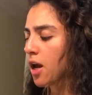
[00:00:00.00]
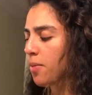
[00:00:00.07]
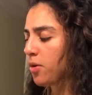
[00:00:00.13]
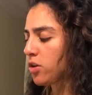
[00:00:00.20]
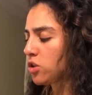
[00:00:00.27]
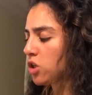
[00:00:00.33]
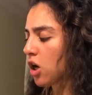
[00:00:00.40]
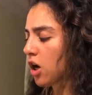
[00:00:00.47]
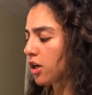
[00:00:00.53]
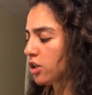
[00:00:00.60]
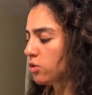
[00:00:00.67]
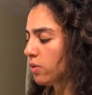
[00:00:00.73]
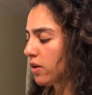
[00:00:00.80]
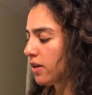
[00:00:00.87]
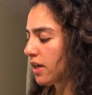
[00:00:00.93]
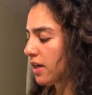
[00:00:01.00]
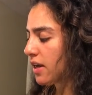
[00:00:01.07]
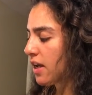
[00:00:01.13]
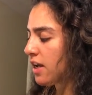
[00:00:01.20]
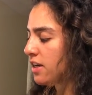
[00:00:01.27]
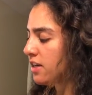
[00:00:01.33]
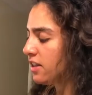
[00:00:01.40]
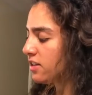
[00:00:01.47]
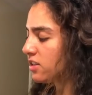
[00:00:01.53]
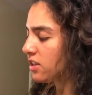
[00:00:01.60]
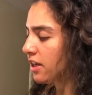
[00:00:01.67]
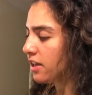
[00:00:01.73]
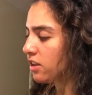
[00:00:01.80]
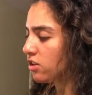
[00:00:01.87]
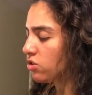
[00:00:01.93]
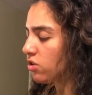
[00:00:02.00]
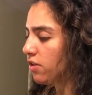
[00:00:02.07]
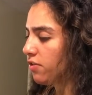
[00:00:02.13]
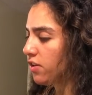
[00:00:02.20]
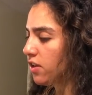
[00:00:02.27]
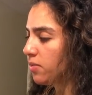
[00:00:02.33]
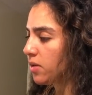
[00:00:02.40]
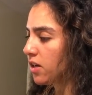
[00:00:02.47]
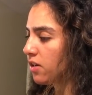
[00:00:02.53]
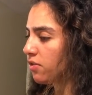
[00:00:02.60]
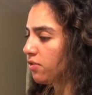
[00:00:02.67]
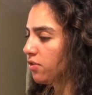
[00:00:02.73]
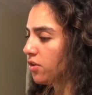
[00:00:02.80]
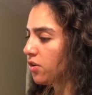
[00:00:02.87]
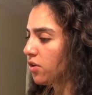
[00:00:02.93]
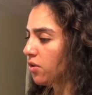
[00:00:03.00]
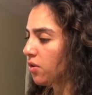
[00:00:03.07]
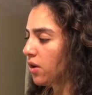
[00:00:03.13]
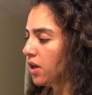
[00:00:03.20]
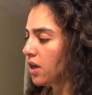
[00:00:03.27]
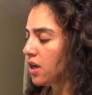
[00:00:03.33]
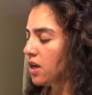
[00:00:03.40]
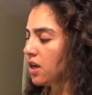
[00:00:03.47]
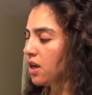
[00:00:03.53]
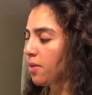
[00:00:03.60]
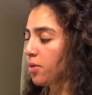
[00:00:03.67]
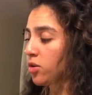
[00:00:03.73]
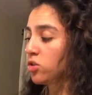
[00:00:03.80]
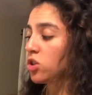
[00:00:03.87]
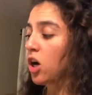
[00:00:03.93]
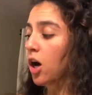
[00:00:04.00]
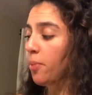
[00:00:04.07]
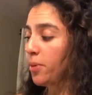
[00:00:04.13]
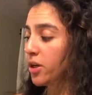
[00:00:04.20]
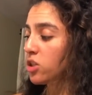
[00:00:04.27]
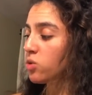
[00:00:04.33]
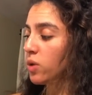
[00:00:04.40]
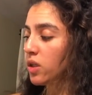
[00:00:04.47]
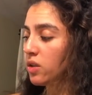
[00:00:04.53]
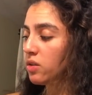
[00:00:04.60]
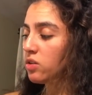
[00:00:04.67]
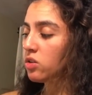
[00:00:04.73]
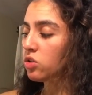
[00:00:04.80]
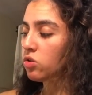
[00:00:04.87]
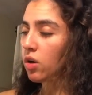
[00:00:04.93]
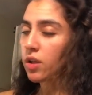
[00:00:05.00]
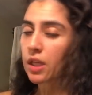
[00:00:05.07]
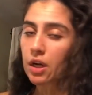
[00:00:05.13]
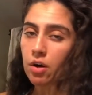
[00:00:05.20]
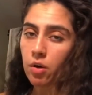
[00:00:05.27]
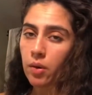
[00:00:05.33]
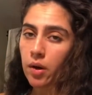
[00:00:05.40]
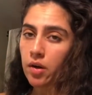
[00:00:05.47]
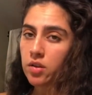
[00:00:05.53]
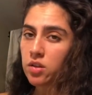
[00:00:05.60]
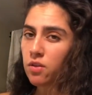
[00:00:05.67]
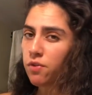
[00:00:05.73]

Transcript: I'm hearing talk as well again. And it's like the sort of feeling I'm getting for you, I'm hearing topic as well, strongly here, Aquarius.